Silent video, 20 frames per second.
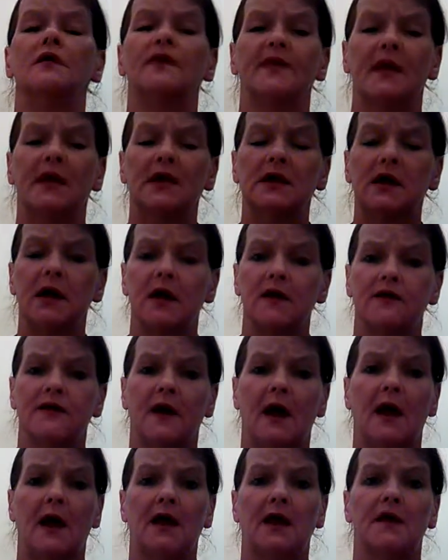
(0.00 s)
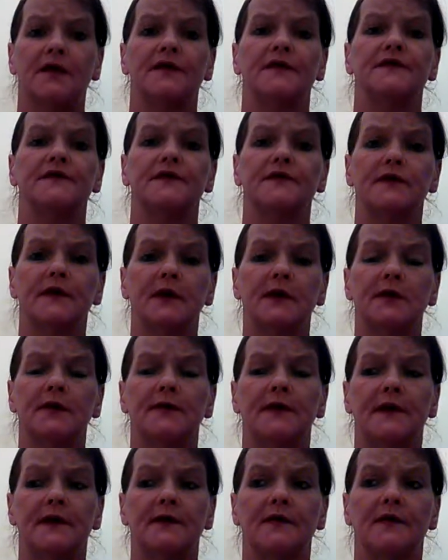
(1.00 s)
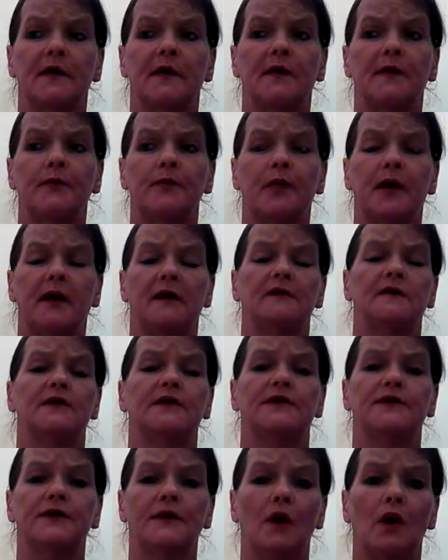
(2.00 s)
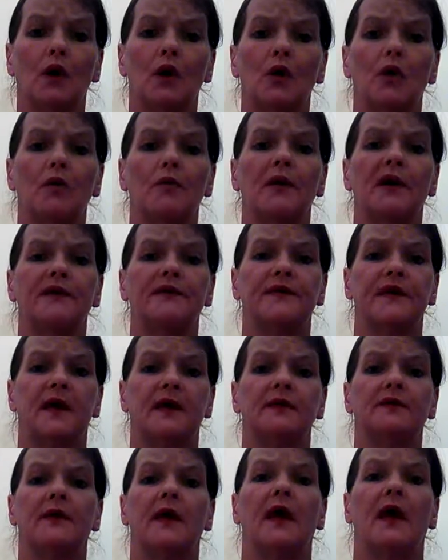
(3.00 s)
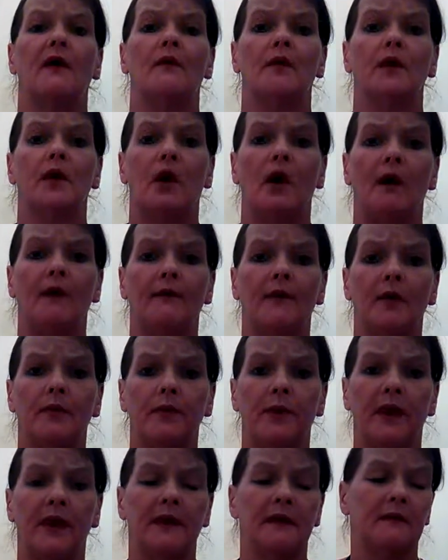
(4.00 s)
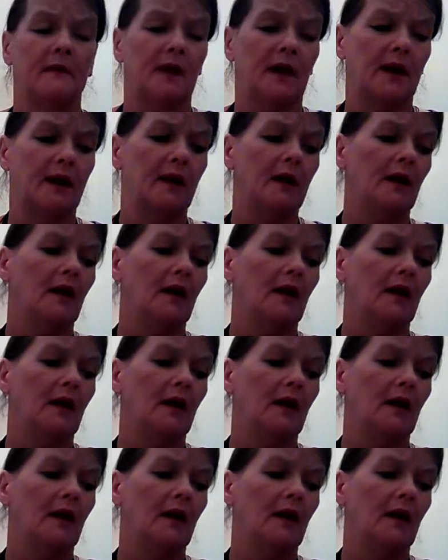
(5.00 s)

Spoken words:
selling a child their parent's soul by saying they have an awful parent.